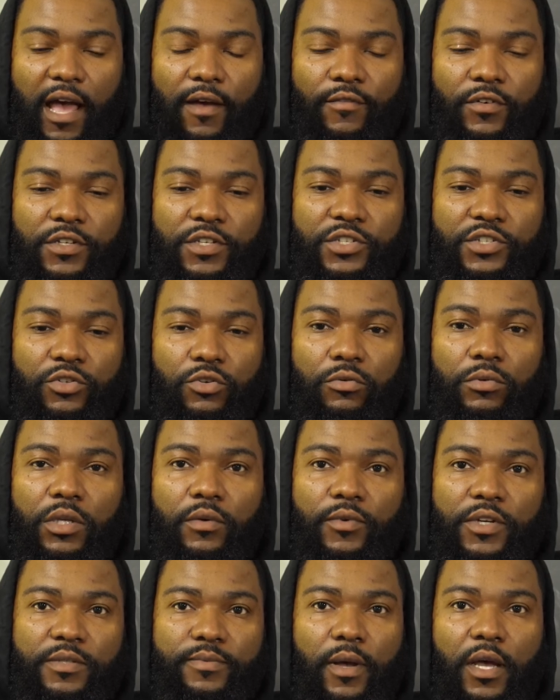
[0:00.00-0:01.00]
I've assumed a
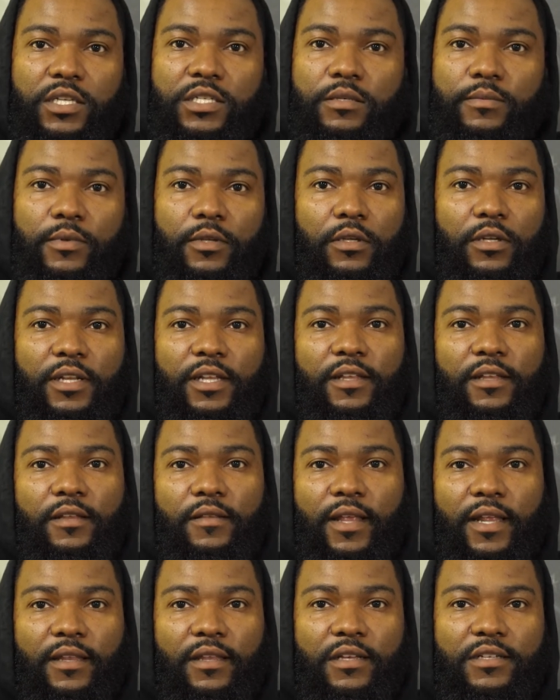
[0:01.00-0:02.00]
responsibility
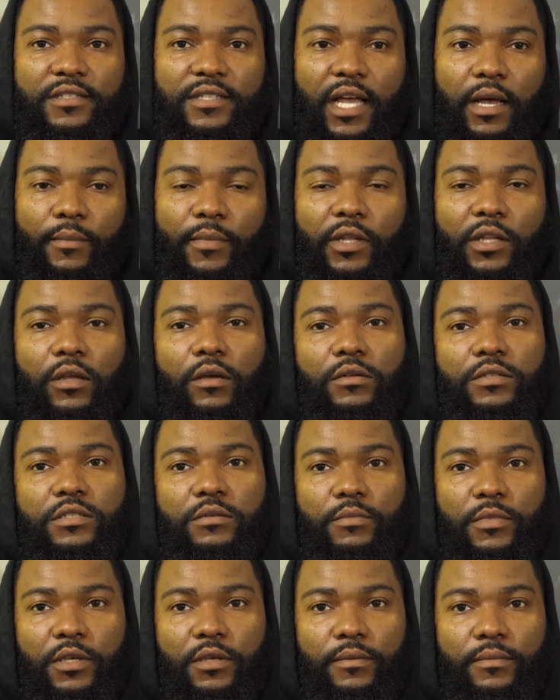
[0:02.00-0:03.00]
that does not belong
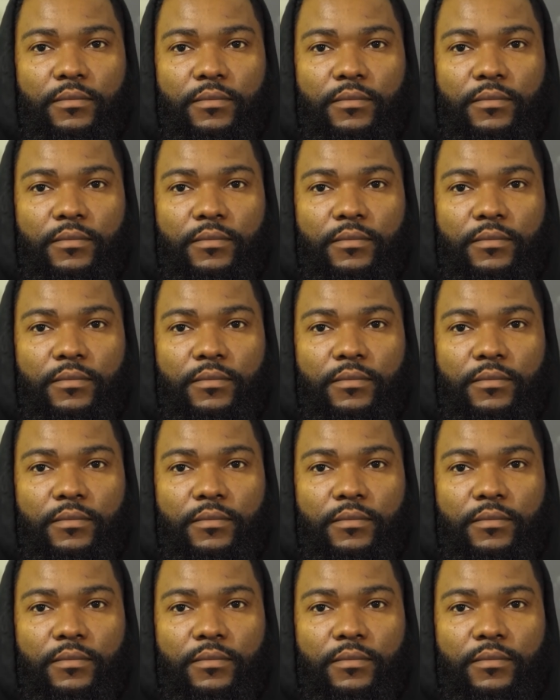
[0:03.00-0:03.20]
to me.